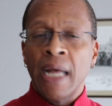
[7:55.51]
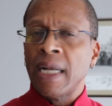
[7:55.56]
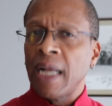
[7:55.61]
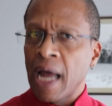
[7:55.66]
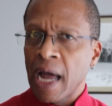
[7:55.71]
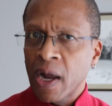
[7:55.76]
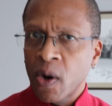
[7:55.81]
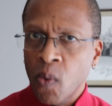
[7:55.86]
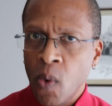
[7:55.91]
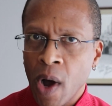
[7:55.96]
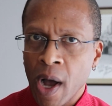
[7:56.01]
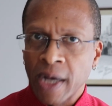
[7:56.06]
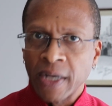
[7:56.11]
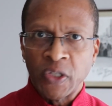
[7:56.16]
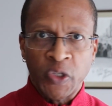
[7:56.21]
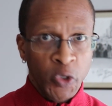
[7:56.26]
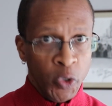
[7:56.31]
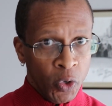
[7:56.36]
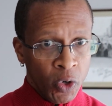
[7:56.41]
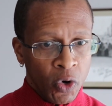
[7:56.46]

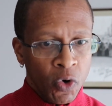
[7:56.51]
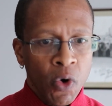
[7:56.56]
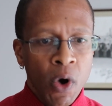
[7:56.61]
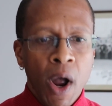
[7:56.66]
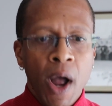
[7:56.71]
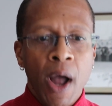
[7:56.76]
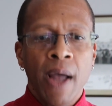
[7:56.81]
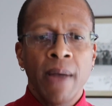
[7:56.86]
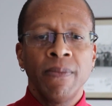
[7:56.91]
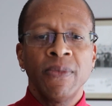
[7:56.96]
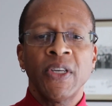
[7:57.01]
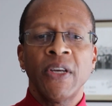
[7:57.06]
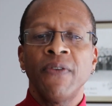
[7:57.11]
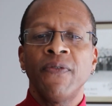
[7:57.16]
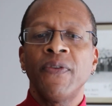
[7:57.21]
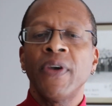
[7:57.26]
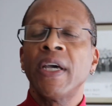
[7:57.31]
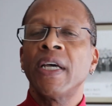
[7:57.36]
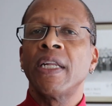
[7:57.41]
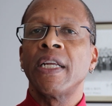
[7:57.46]
Likewise, your crimes
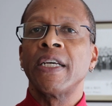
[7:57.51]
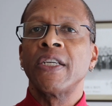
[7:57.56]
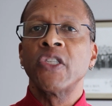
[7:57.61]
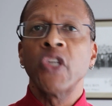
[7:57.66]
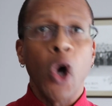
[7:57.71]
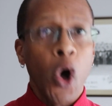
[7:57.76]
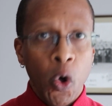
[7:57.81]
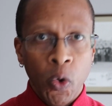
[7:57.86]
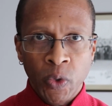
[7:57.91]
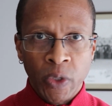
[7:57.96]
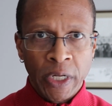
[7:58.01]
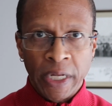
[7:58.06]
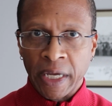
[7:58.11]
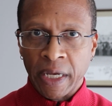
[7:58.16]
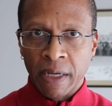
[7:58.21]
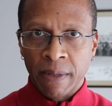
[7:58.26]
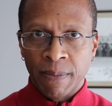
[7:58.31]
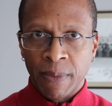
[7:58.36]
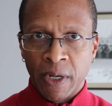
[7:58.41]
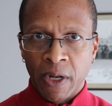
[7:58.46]
and failings
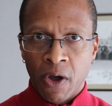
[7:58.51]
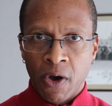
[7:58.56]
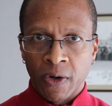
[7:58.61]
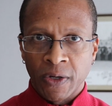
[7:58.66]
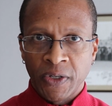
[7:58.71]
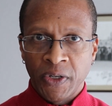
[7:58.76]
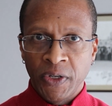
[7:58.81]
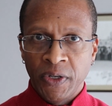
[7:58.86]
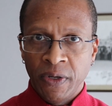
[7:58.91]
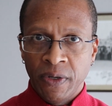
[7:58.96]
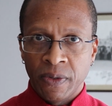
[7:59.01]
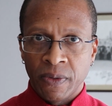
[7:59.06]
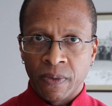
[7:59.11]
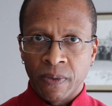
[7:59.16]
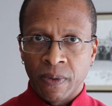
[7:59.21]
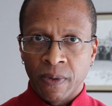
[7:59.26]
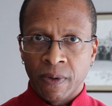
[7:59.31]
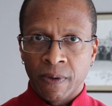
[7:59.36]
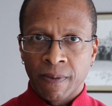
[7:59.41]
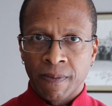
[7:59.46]
only belong to you.